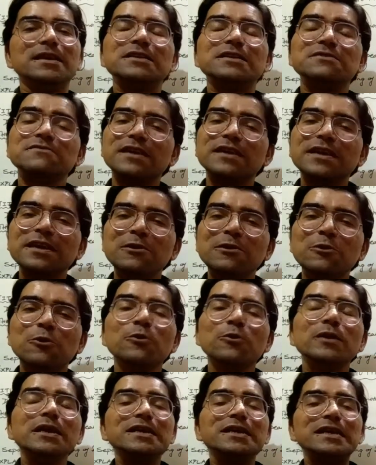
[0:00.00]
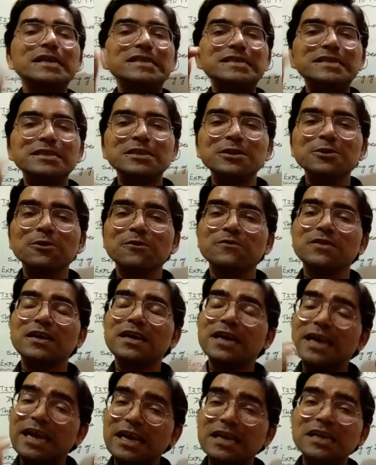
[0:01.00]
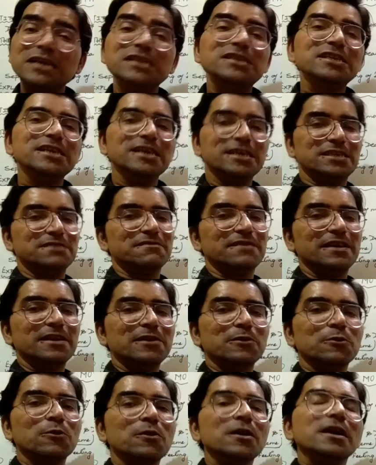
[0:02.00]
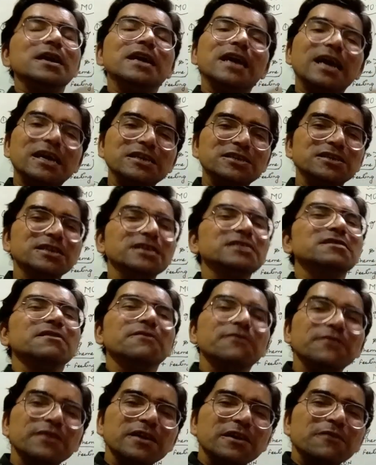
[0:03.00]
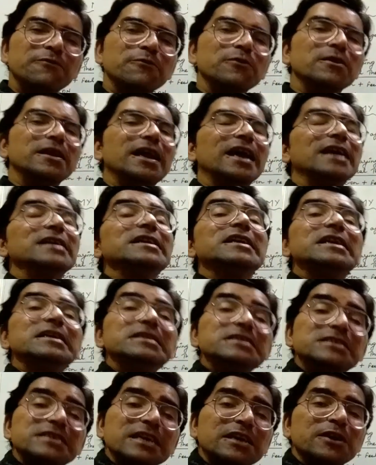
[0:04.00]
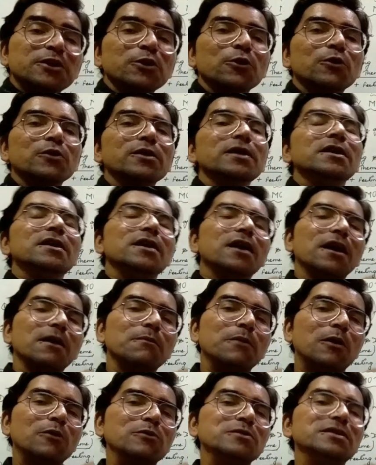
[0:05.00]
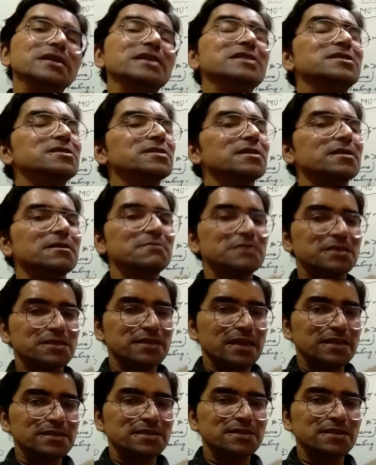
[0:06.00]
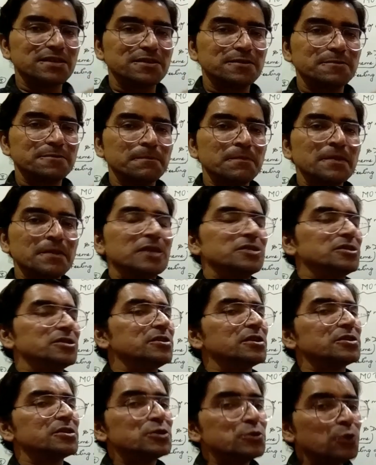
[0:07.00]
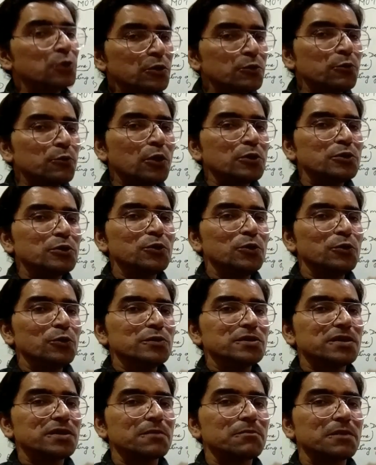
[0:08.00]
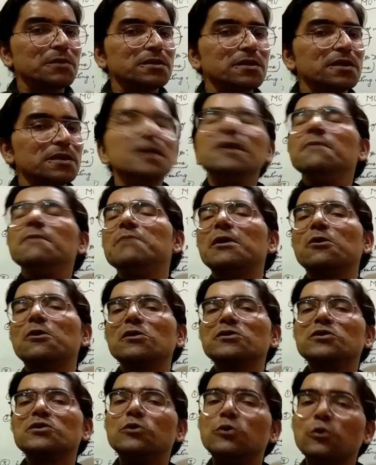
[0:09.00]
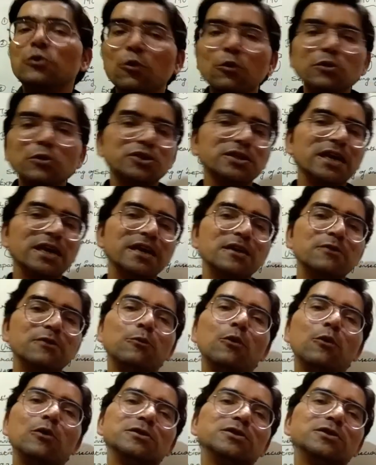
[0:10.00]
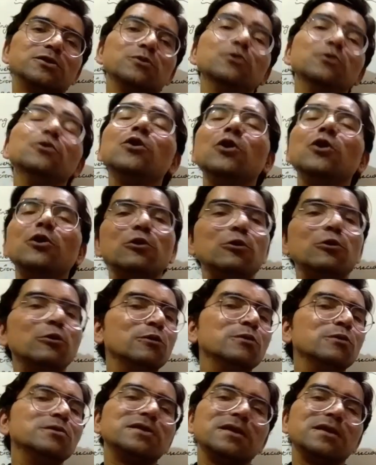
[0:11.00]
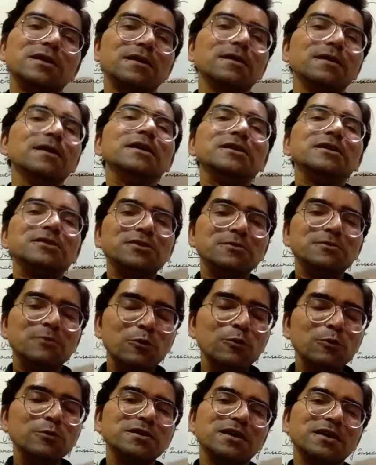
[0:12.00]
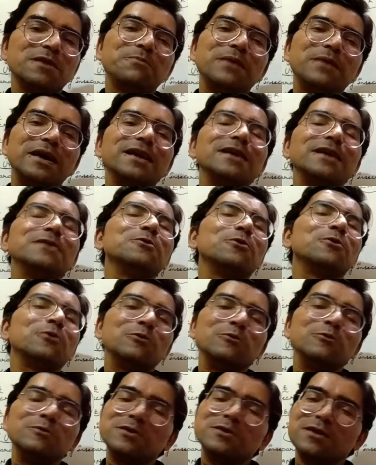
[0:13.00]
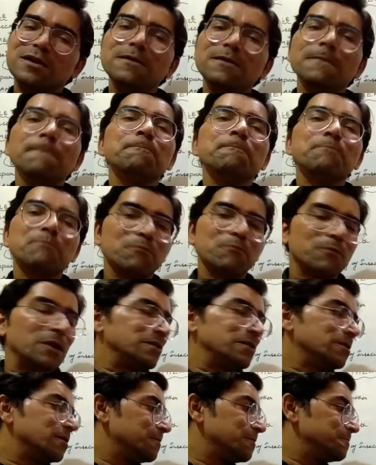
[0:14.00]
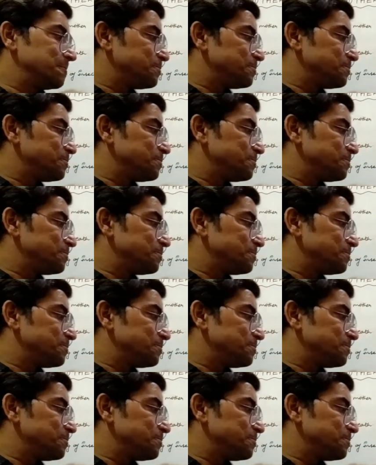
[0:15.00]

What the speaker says: is very low, intensity of the energy is very low, and she is fearful and insecure about these circumstances. She does not want to lose her mother, because no child wants to lose her parent or lose her mother.